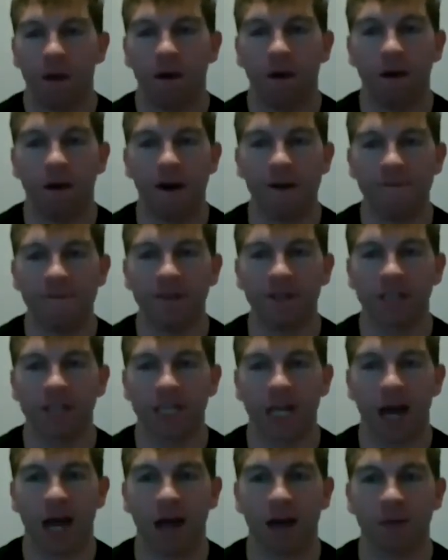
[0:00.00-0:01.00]

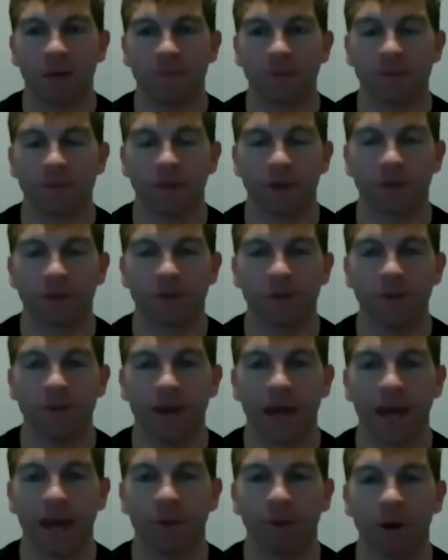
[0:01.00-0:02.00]
Oftentimes your
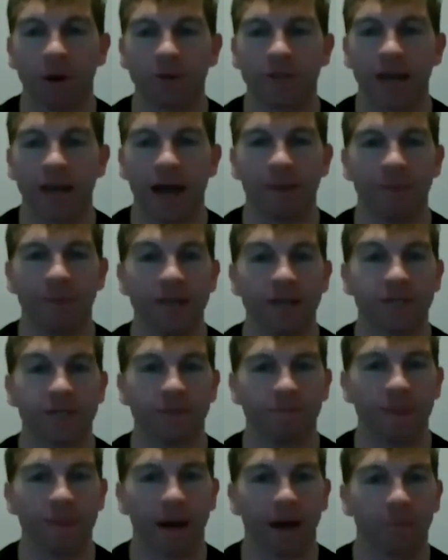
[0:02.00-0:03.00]
2K row time
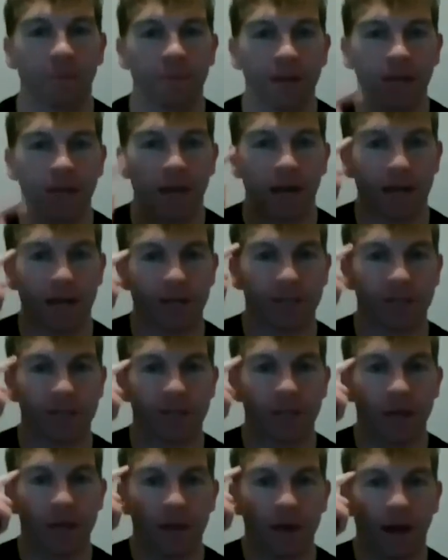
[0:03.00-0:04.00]
isn't better because
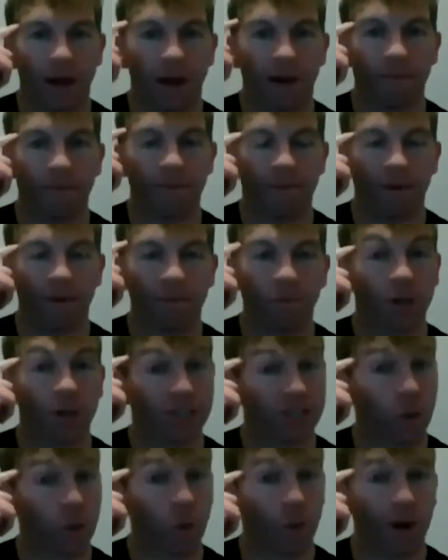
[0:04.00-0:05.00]
of
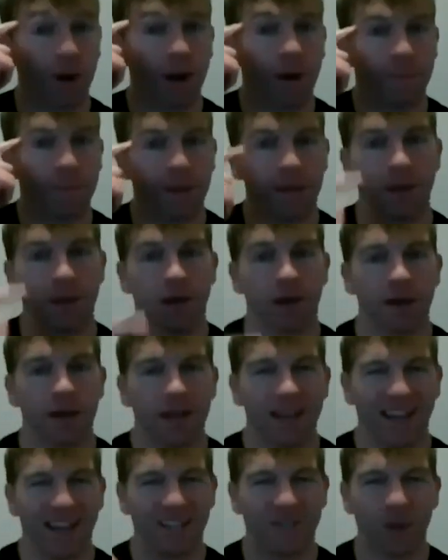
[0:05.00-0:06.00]
what's going on up here.
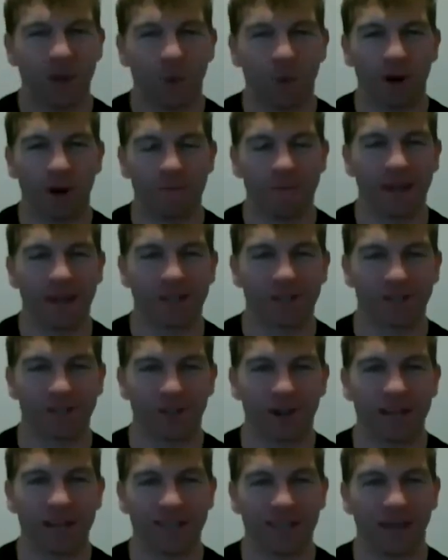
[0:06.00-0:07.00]
And so I want to make
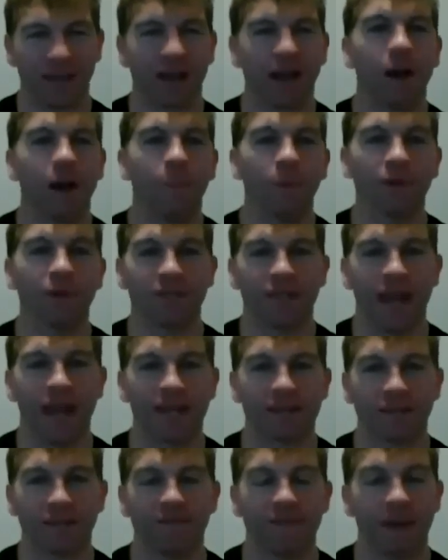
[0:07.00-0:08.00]
sure I did a couple
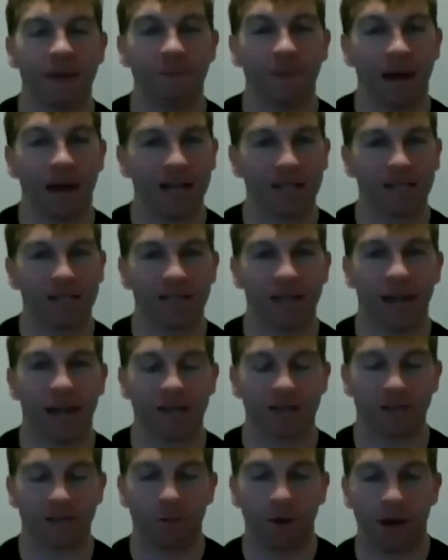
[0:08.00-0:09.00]
tests of that mindset.
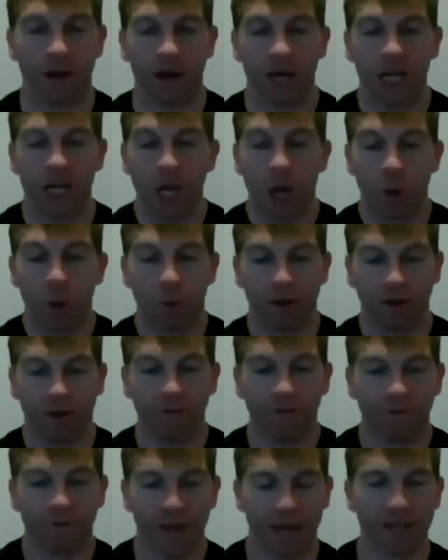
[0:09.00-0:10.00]
So where when
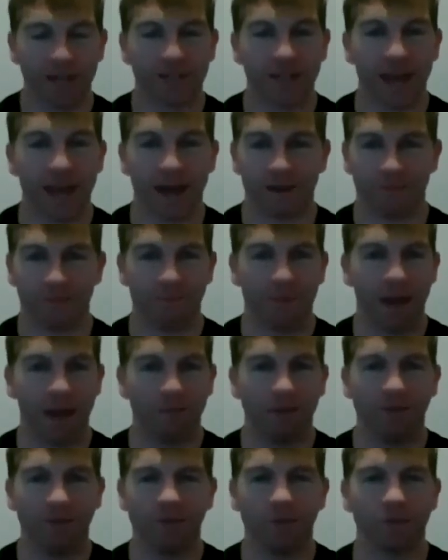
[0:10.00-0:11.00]
you finish that, and
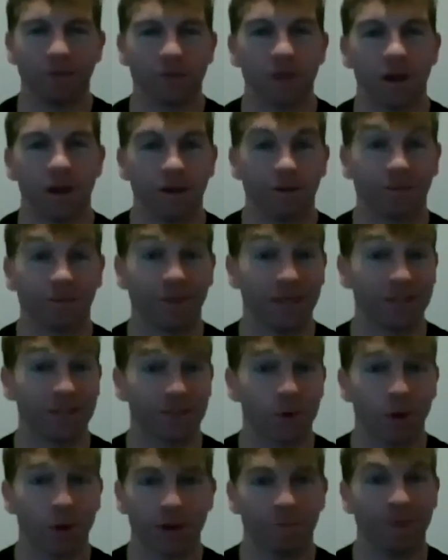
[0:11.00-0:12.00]
maybe if you saw your friend
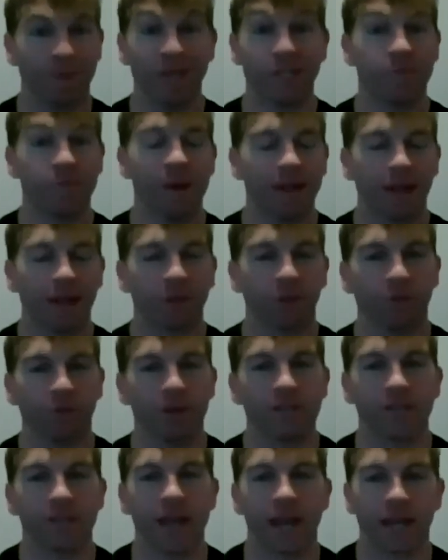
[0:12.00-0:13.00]
score that beat you by like 3
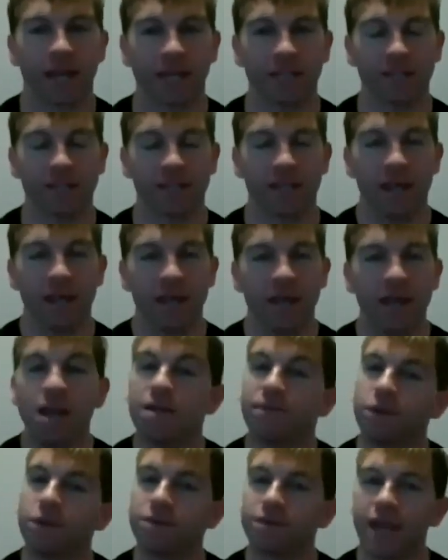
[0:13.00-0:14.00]
seconds,
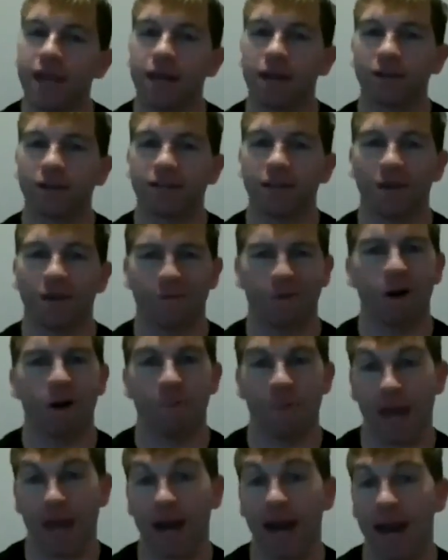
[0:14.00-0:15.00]
if you say to yourself, oh
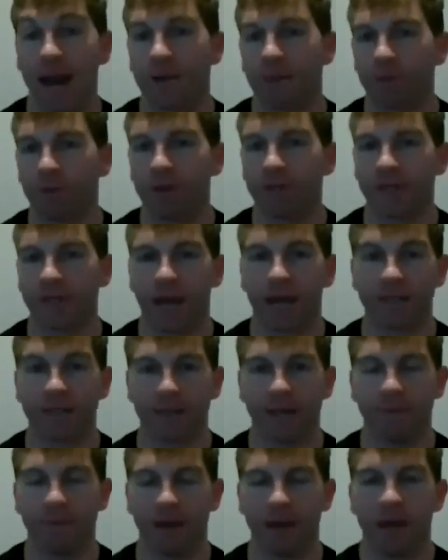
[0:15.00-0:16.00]
man, I had 3 seconds
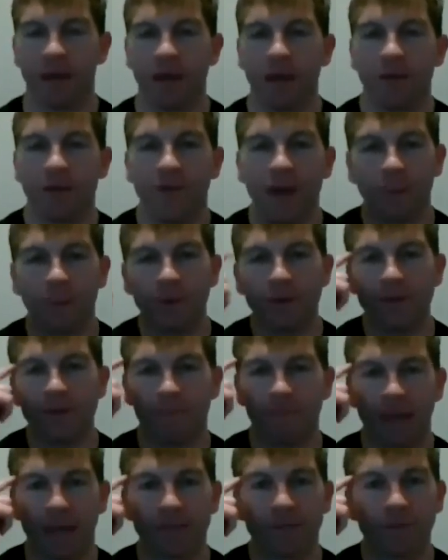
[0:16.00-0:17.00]
in me, that was
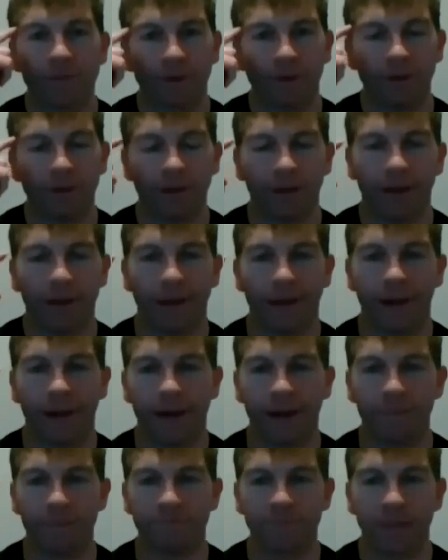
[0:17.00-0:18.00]
a mental
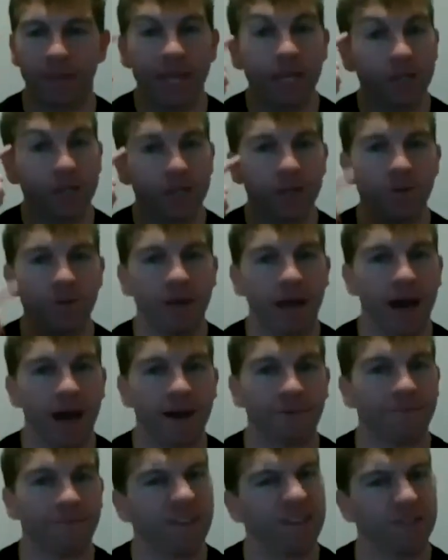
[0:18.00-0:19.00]
issue, not
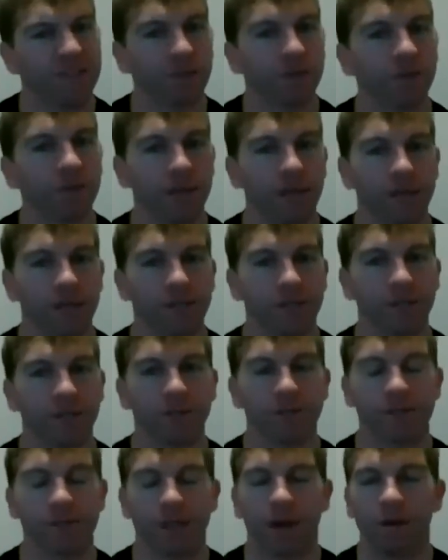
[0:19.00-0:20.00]
a physical issue.
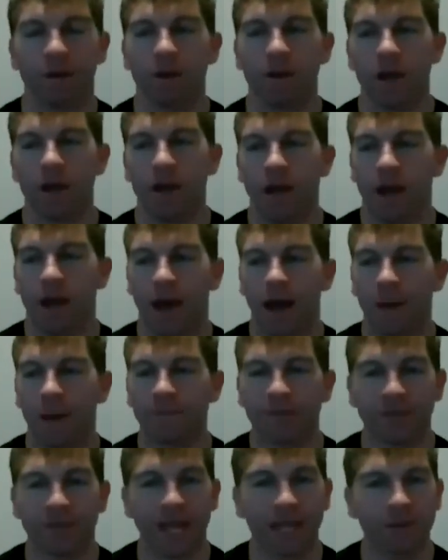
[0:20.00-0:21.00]
So
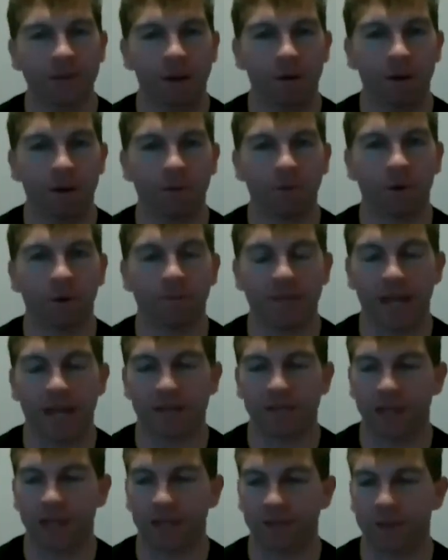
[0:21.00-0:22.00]
that's why we're
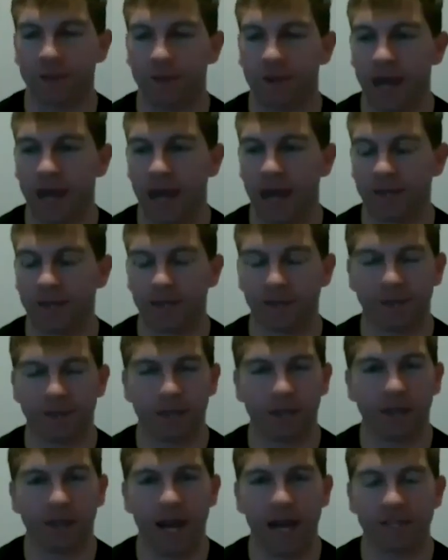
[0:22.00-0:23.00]
testing that 2K. It's just a
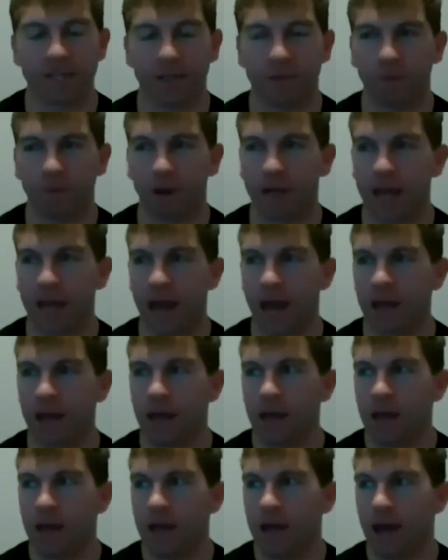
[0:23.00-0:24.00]
classic workout.
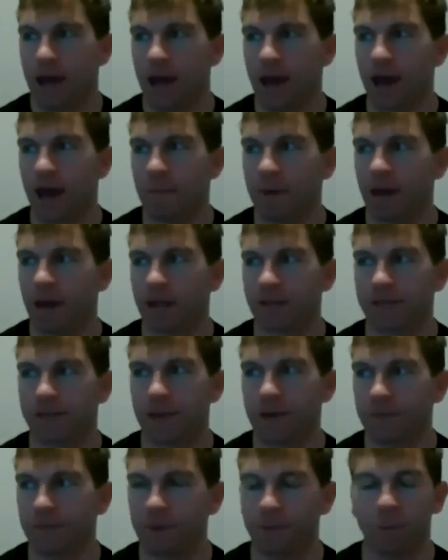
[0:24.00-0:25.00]
And
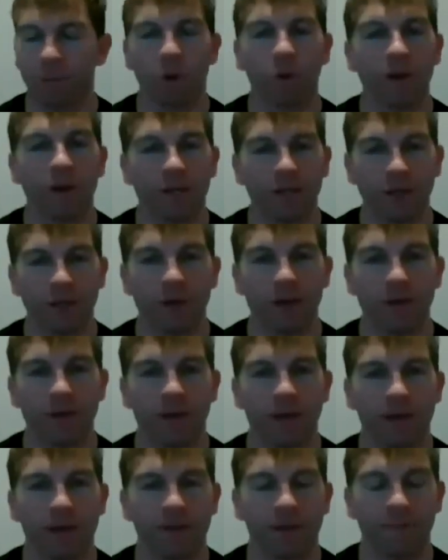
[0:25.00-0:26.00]
also, the more we do it,
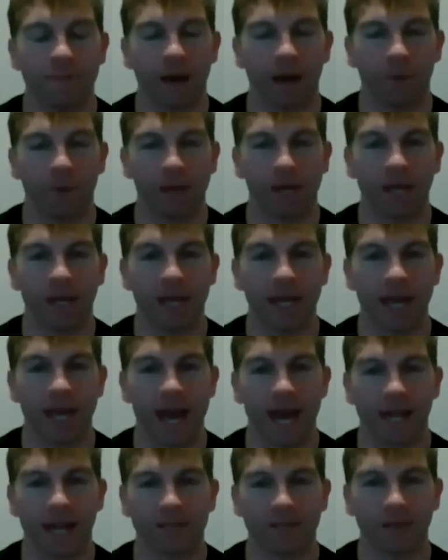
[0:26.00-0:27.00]
the better we can get
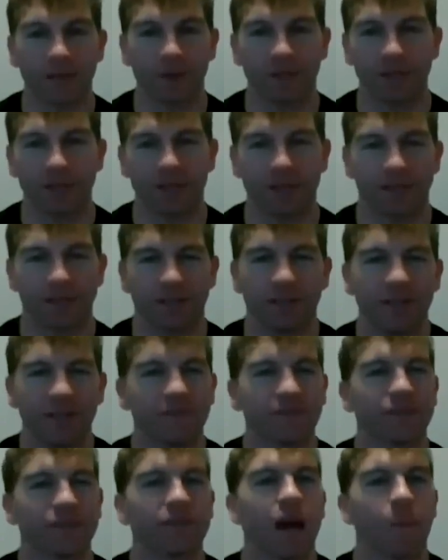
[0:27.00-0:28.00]
at it. And so it
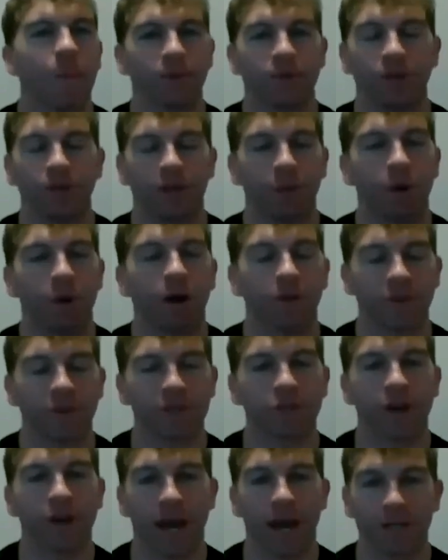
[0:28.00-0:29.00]
gives us an opportunity to work on the
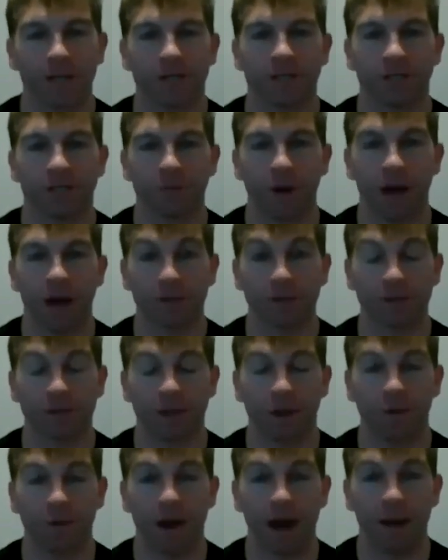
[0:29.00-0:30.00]
strategy as well.
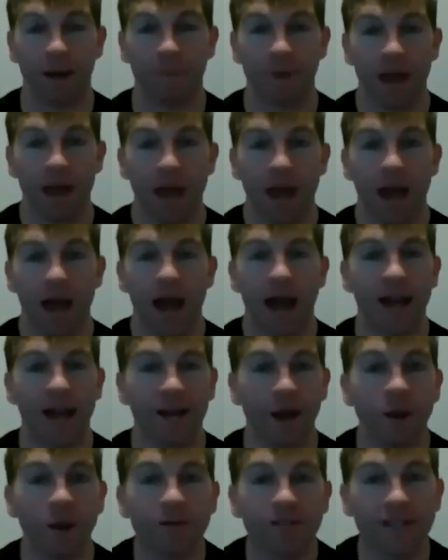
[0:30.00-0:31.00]
So I
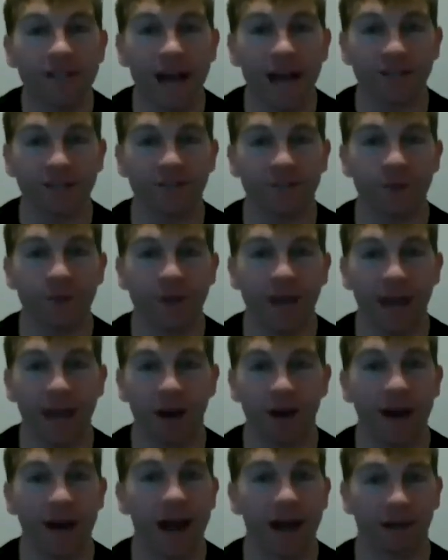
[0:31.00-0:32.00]
know snatch and 2K
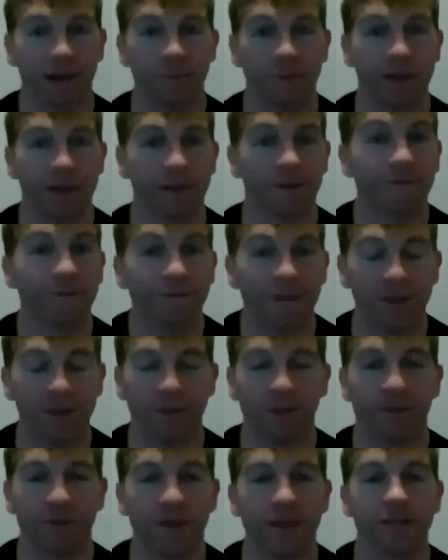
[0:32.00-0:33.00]
are not going to be your
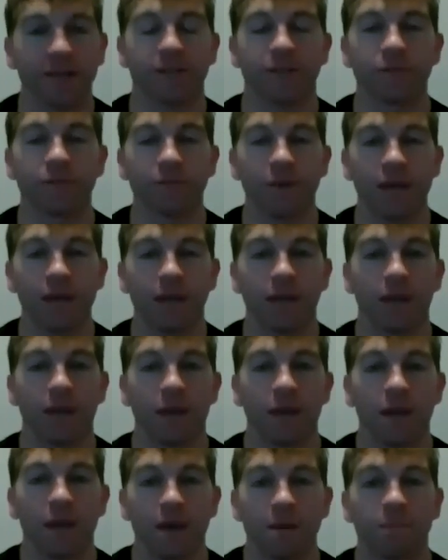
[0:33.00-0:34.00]
favorite things this week,
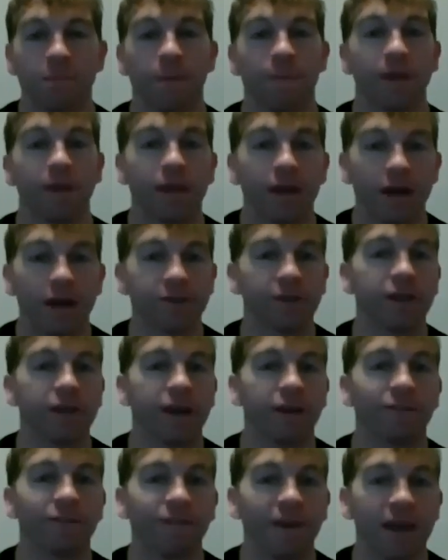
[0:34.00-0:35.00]
but because you're
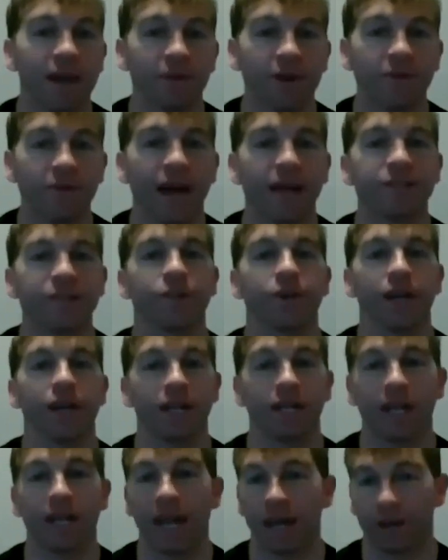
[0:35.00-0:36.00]
not your favorite, that's your
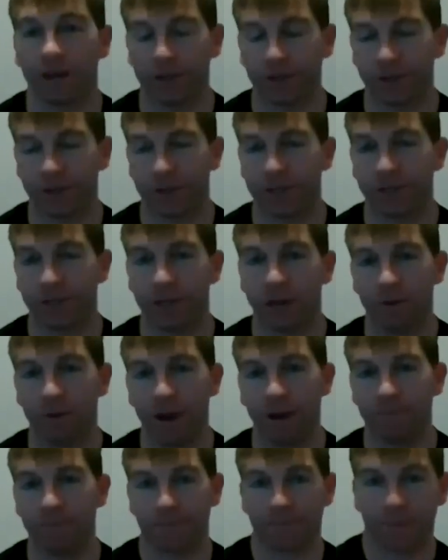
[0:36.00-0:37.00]
indicator you should show
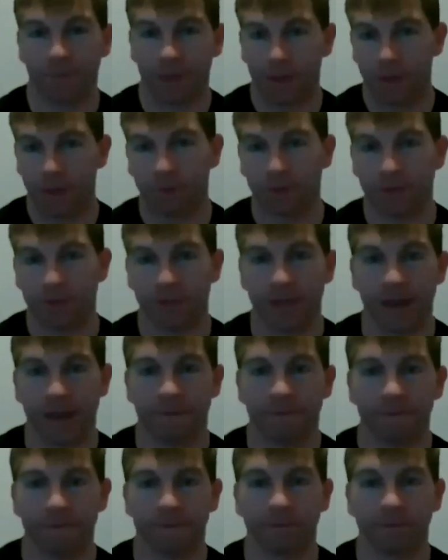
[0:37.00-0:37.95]
up. We'll see you.